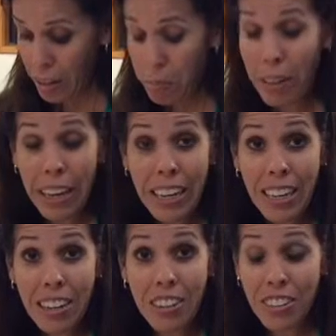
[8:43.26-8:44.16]
play,
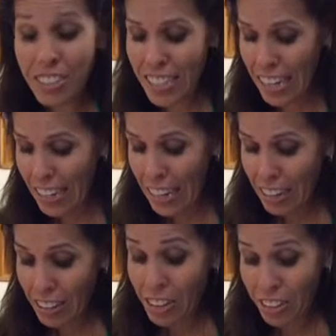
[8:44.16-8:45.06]
Girls Night
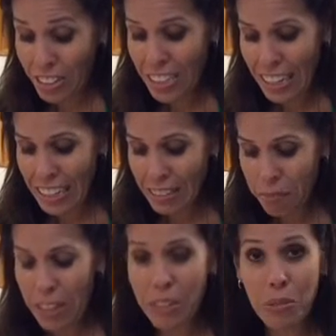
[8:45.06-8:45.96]

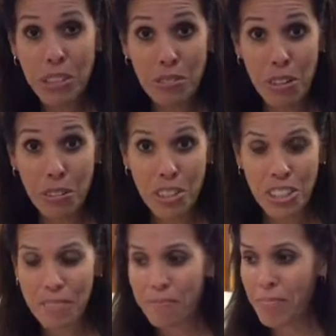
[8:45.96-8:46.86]
by Louise Roach.